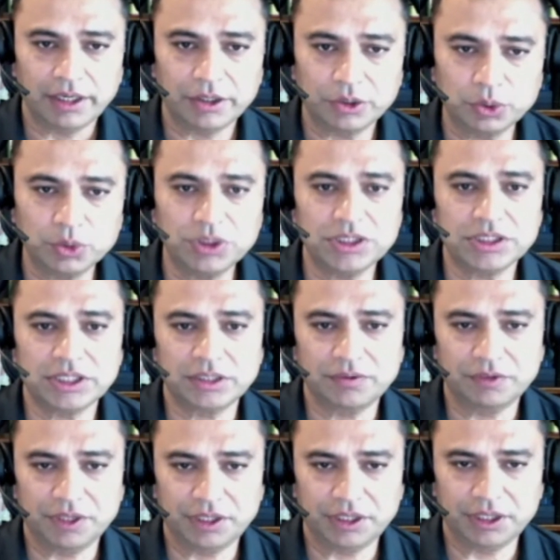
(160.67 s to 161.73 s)
do this kind of
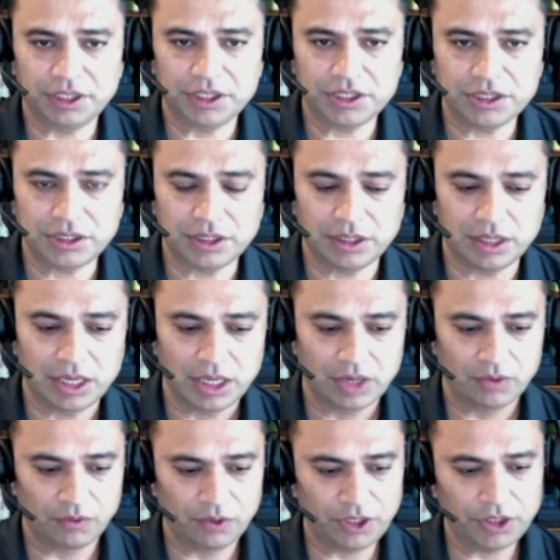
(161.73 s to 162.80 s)
integration.
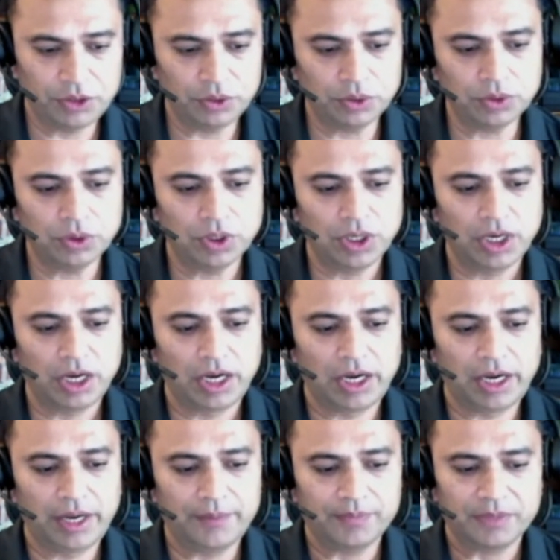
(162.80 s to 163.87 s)
We do
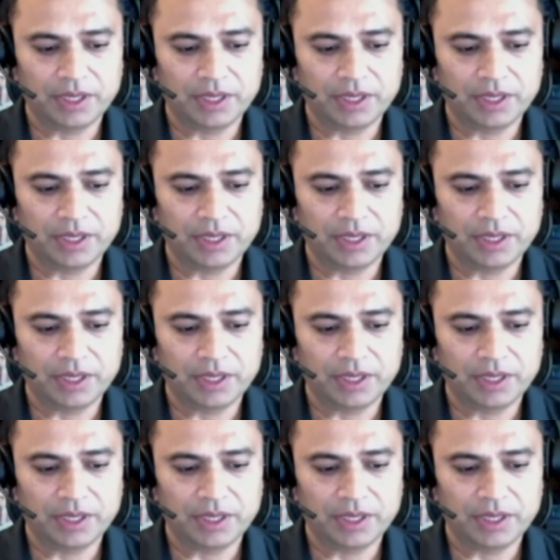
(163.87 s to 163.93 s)
Uh,